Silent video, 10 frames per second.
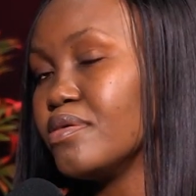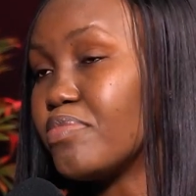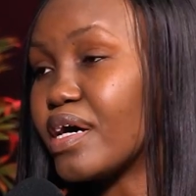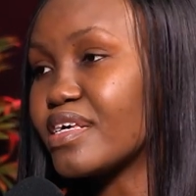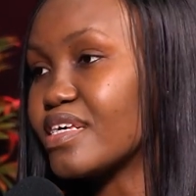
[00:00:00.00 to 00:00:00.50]

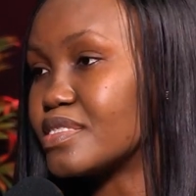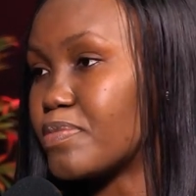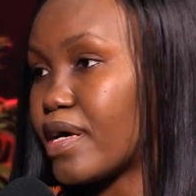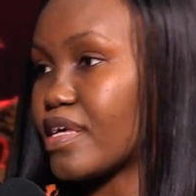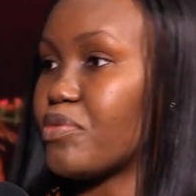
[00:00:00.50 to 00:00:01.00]
banking is
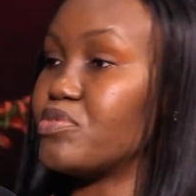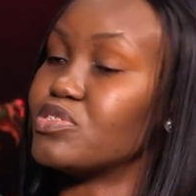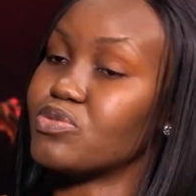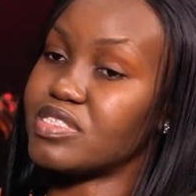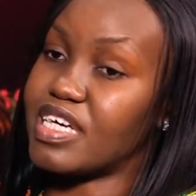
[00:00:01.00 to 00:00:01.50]
banking, which
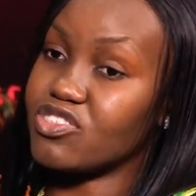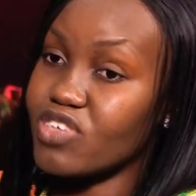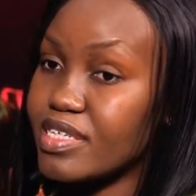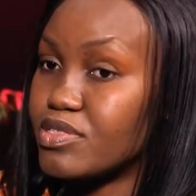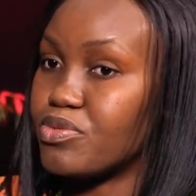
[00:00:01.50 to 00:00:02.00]
is what I
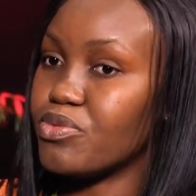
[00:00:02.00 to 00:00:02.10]
try to,